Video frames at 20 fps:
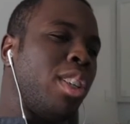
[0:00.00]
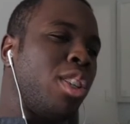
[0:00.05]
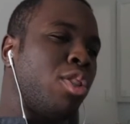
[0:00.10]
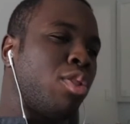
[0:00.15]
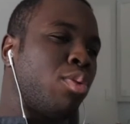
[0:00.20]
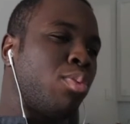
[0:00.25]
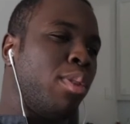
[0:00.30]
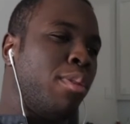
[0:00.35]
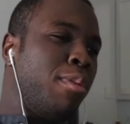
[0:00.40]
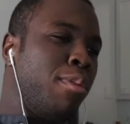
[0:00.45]
they
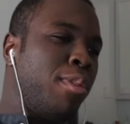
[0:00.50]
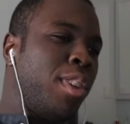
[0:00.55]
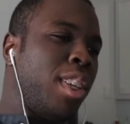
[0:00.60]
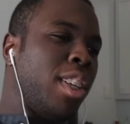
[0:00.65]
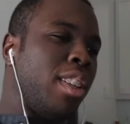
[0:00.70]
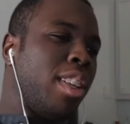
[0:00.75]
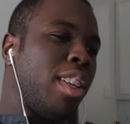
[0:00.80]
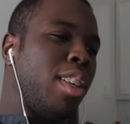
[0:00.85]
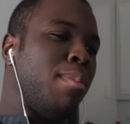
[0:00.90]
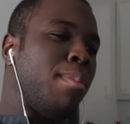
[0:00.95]
just
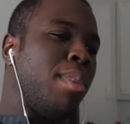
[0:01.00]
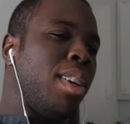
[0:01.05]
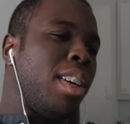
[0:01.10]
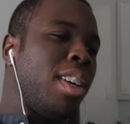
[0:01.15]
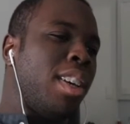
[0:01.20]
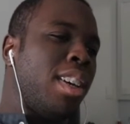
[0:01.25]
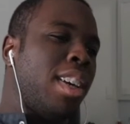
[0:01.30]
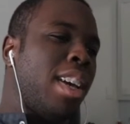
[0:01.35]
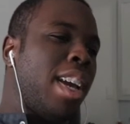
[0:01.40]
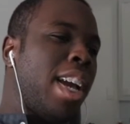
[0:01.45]
reveal him
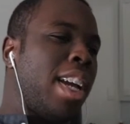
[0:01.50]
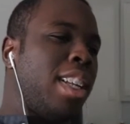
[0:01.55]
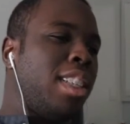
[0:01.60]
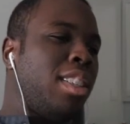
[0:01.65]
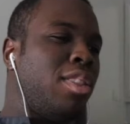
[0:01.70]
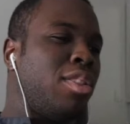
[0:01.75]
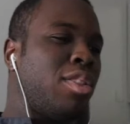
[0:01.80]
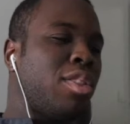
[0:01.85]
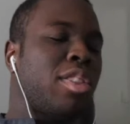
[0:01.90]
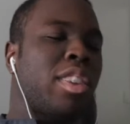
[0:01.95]
and
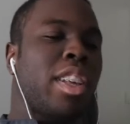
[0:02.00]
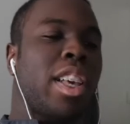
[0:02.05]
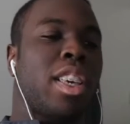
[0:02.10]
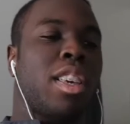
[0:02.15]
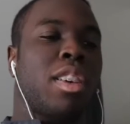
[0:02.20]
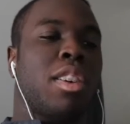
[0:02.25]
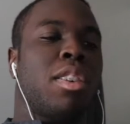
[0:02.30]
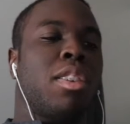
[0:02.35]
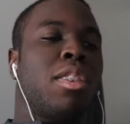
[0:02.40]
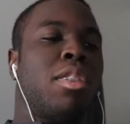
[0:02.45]
he's just
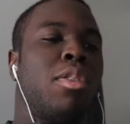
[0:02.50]
like,